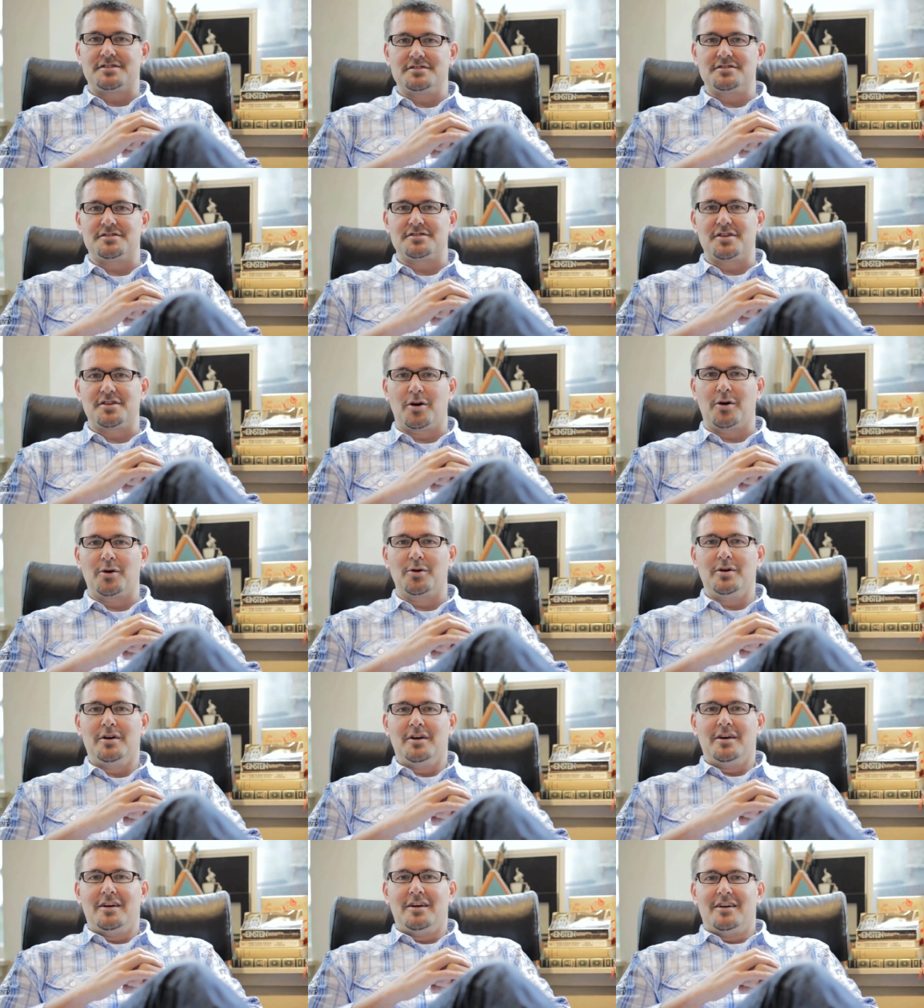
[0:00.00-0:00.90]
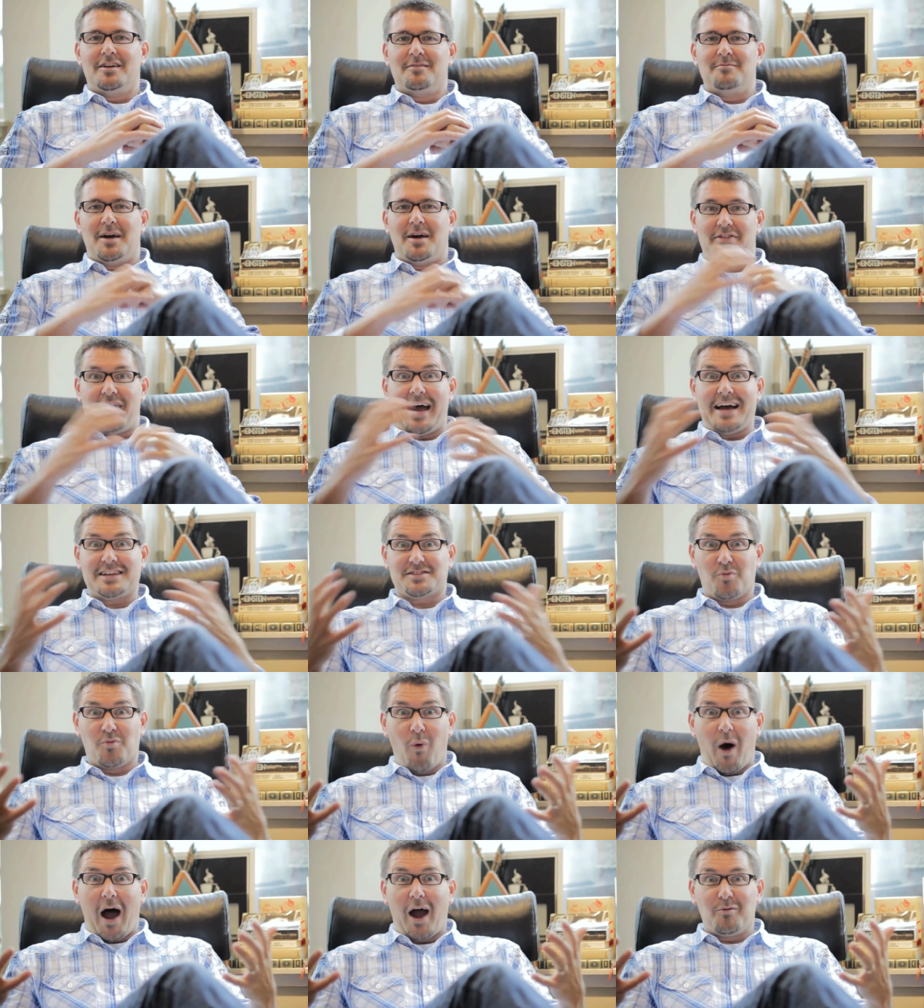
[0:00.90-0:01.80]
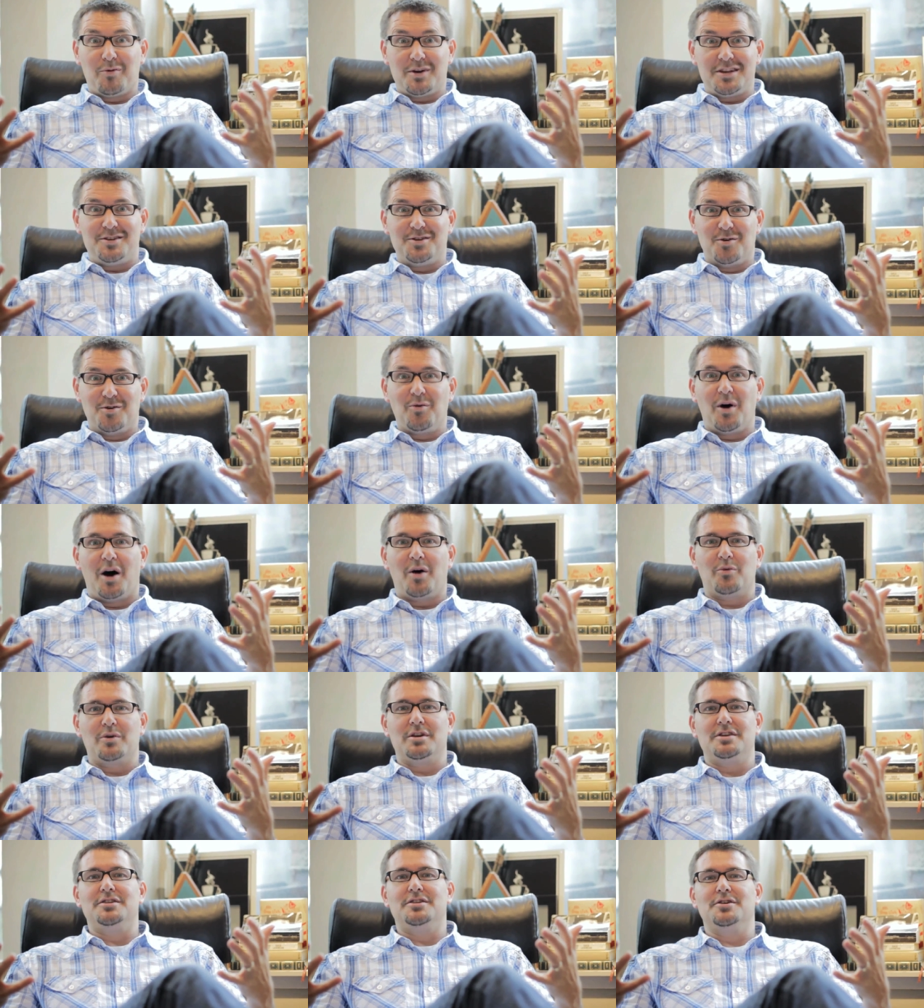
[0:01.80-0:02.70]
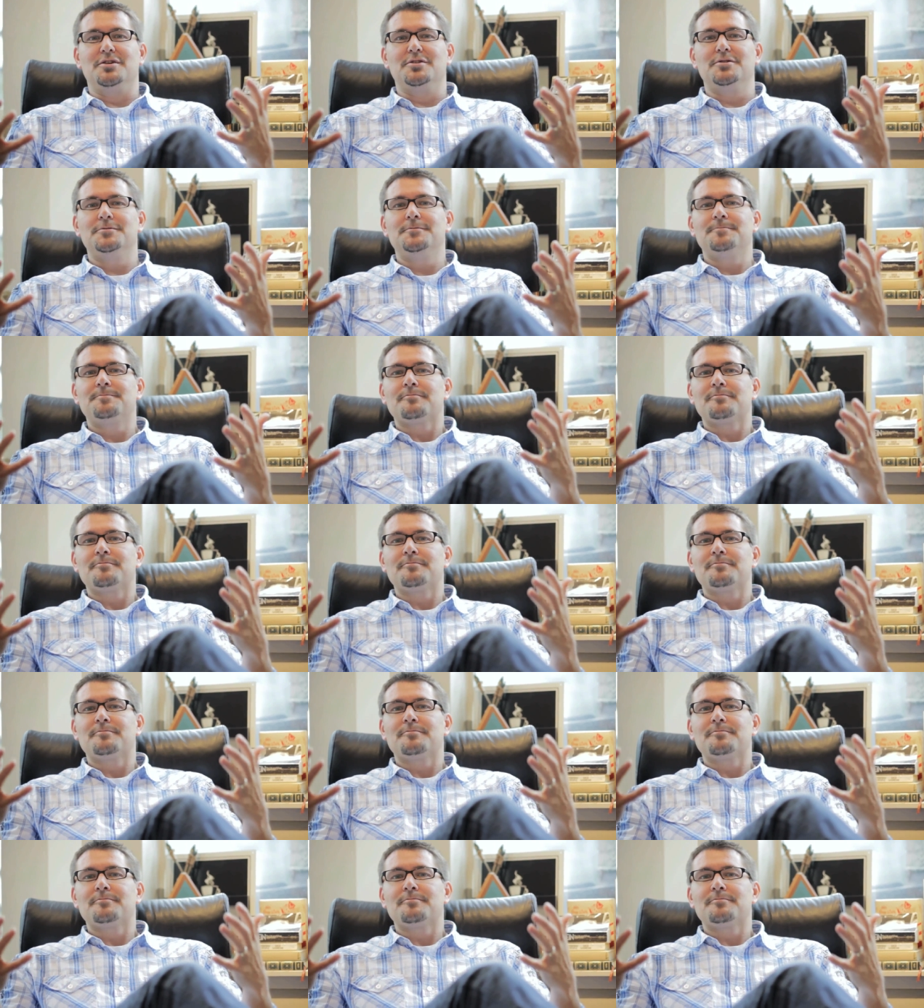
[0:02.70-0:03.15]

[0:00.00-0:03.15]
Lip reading: And so, man, that's why we do what we do.